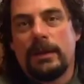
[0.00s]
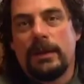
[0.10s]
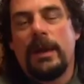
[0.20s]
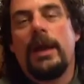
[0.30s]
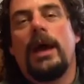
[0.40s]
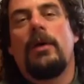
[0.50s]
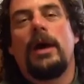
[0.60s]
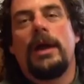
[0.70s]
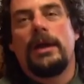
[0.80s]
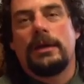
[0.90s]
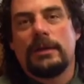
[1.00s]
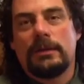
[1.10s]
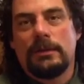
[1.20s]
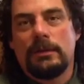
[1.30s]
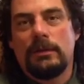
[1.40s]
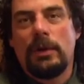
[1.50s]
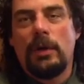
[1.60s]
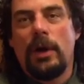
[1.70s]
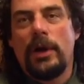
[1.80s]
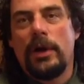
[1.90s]
in Hey, how are you? What do you
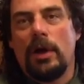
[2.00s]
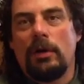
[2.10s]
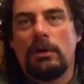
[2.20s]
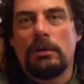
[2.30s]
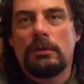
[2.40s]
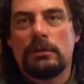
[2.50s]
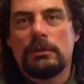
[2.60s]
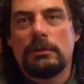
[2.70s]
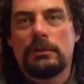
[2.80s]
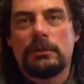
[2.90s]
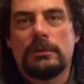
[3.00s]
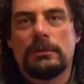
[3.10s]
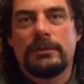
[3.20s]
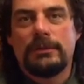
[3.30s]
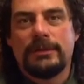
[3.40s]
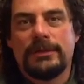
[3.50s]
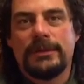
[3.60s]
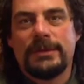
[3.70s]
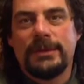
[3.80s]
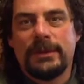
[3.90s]
want to know? How many
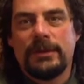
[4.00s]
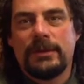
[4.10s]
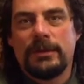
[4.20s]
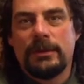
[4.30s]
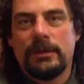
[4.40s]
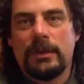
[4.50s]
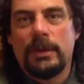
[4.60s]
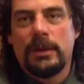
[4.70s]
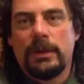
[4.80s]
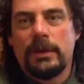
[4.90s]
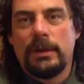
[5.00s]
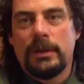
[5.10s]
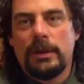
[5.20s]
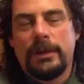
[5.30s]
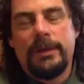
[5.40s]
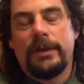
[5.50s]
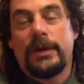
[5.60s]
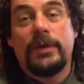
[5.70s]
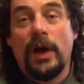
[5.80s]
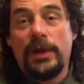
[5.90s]
pounds are in a one ton? Oh, a
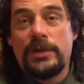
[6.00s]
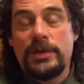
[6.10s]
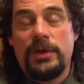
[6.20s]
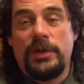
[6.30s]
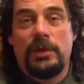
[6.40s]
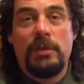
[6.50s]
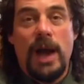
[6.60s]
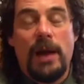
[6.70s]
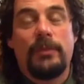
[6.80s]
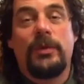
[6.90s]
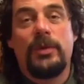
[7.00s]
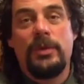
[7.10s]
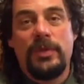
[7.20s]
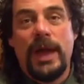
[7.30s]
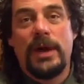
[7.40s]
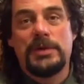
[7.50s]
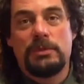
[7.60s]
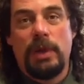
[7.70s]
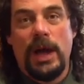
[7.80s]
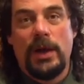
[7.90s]
ton is just like your mom, 2,000
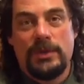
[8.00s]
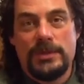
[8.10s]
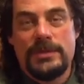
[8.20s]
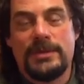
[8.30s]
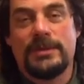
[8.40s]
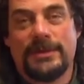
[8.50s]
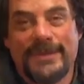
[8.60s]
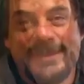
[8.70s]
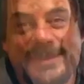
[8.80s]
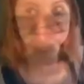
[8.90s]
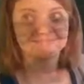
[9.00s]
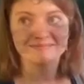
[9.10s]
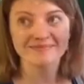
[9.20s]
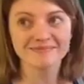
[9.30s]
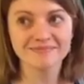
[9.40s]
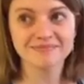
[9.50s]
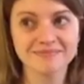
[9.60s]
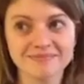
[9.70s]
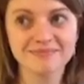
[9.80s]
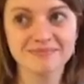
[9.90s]
pounds. What is the
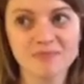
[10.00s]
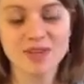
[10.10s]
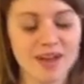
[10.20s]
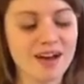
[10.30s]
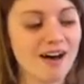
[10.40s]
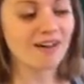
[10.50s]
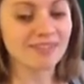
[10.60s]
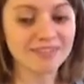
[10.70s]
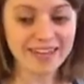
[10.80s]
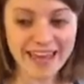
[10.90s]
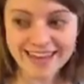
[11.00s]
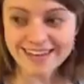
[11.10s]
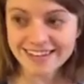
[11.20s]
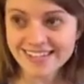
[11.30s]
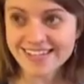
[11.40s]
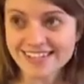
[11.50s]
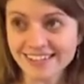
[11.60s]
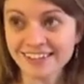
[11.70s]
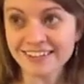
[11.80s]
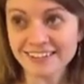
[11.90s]
leg? A leg is a